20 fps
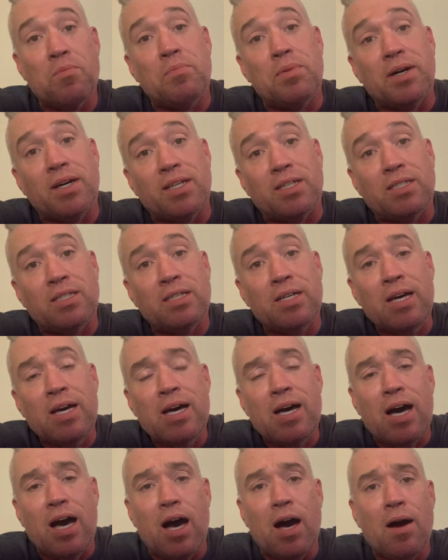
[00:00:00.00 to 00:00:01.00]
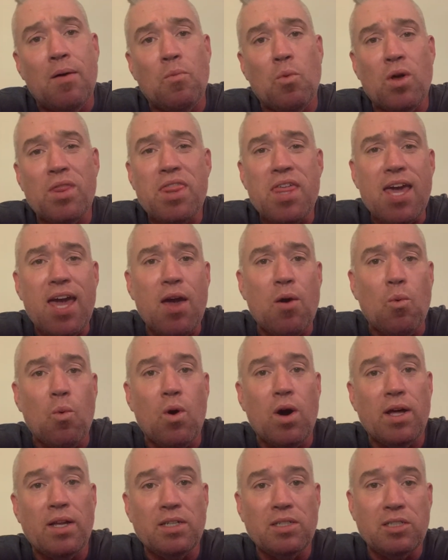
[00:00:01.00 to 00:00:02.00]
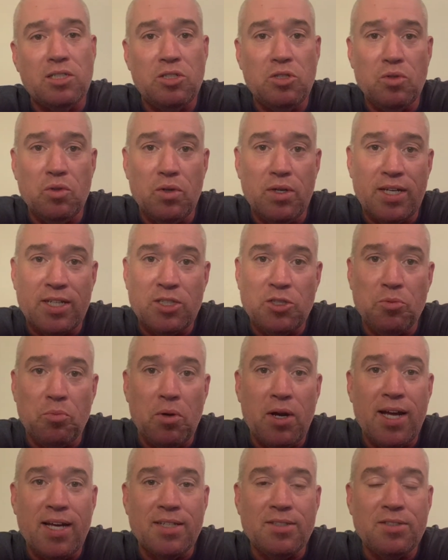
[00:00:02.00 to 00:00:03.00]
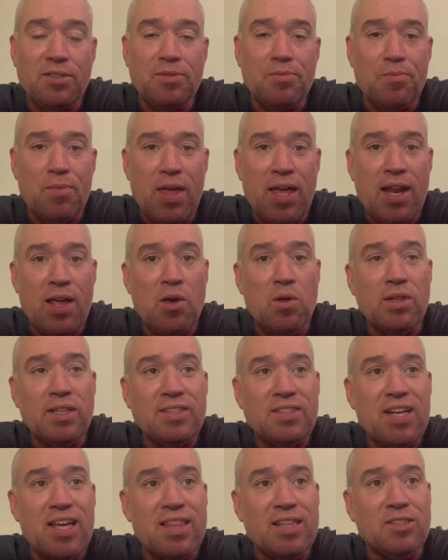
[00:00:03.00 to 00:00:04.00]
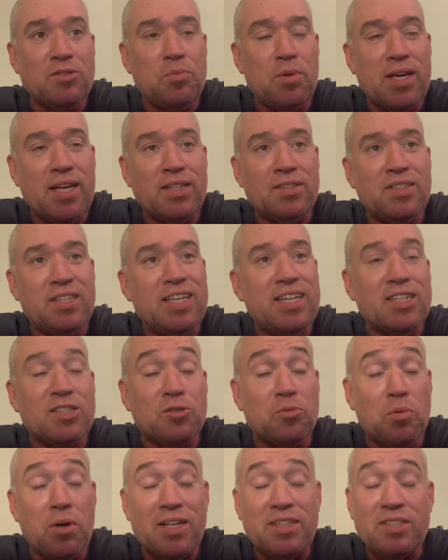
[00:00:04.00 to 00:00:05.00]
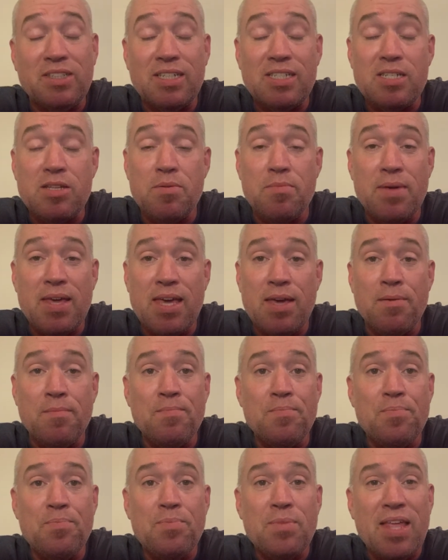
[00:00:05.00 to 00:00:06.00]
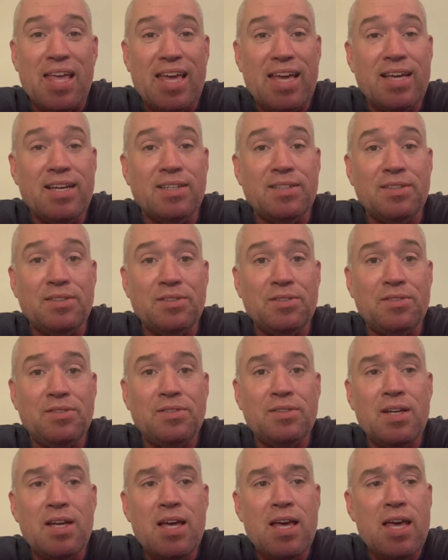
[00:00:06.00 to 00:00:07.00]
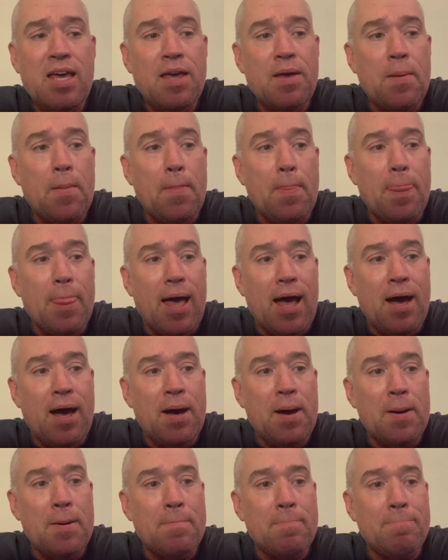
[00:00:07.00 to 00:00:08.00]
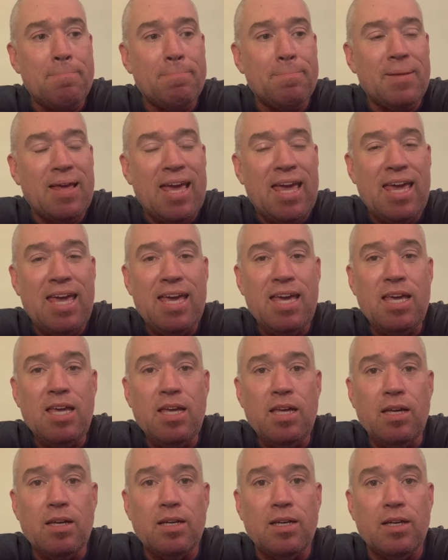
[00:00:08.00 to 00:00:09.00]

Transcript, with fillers: But um, one thing I want to express, and I only say this because he expressed it to me, is um, he...